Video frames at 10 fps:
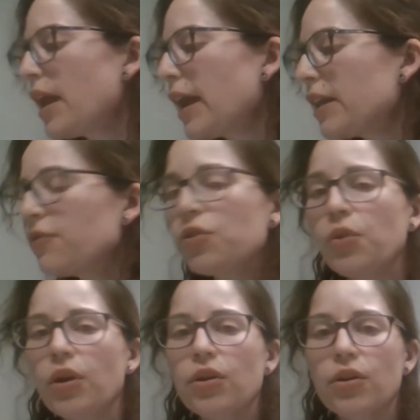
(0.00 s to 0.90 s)
And if
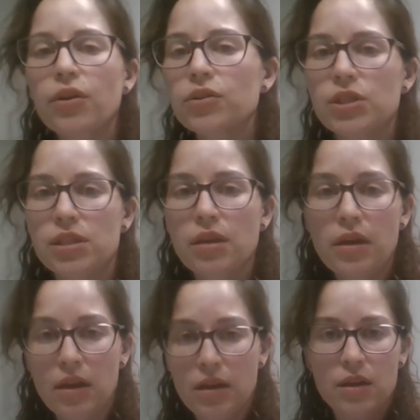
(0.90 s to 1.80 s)
you are just
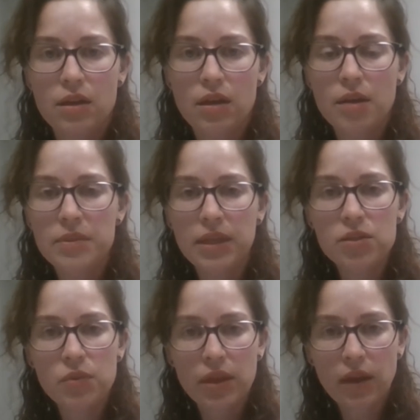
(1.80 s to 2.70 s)

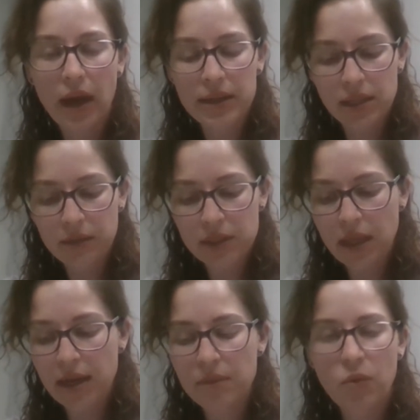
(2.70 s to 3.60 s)
obsessed with the idea of
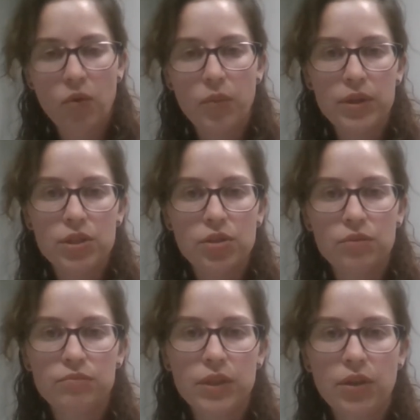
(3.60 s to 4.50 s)
slime or want
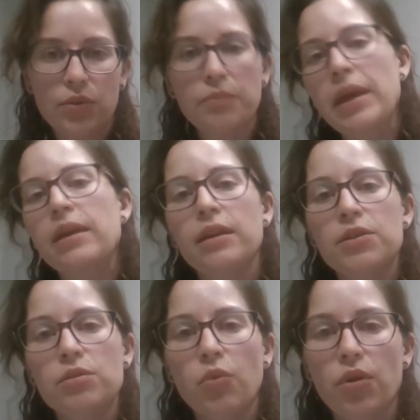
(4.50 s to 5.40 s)
to, make it
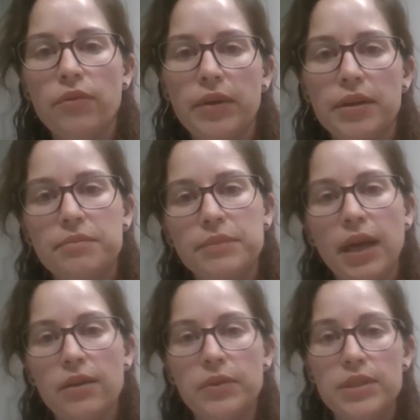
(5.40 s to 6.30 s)
into more of a
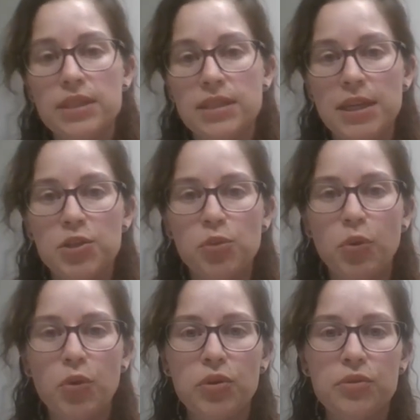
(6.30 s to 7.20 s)
kind of a
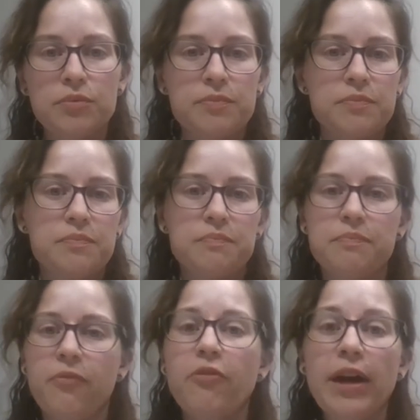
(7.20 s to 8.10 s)
teachable,
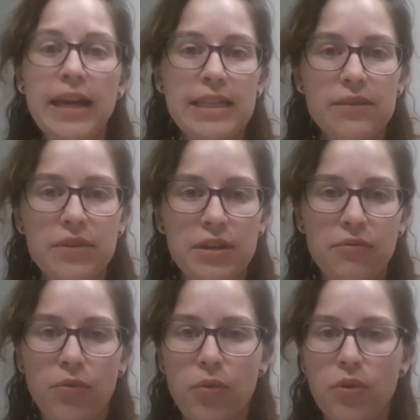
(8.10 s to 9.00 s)
fun activity
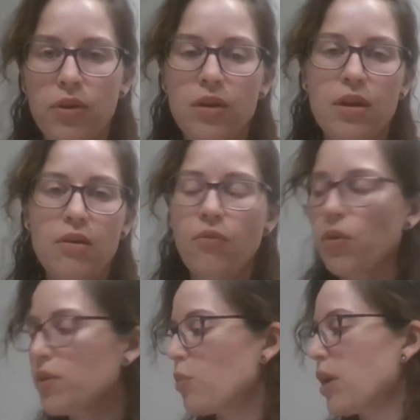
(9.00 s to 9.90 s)
for
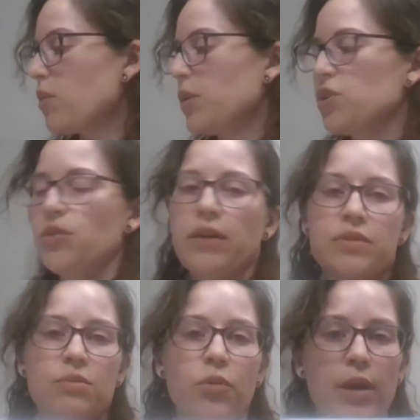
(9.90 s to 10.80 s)
the break, we do have
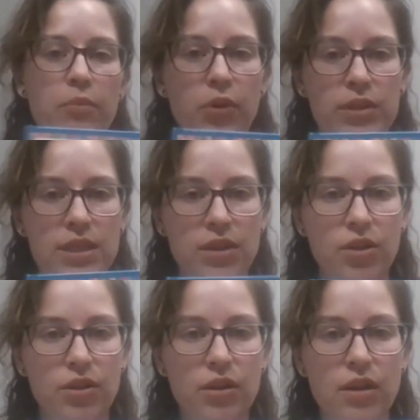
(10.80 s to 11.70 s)
some great books
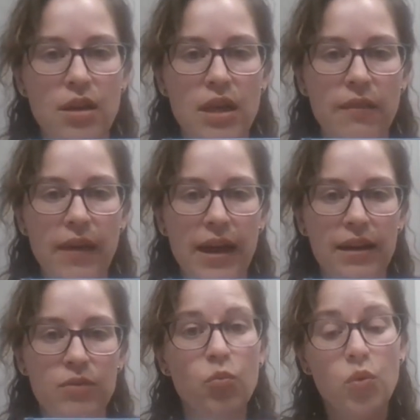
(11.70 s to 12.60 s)
here
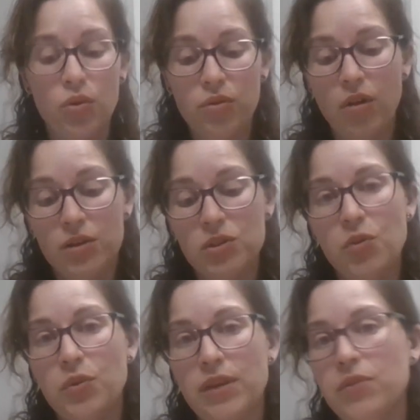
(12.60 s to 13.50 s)
that will
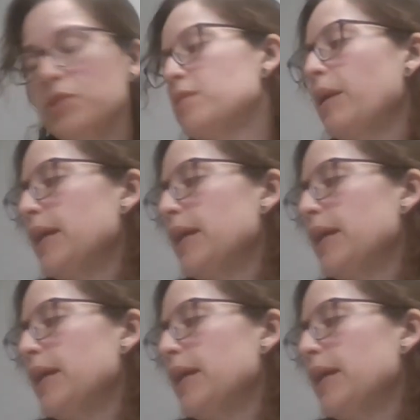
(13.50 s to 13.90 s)
also give you some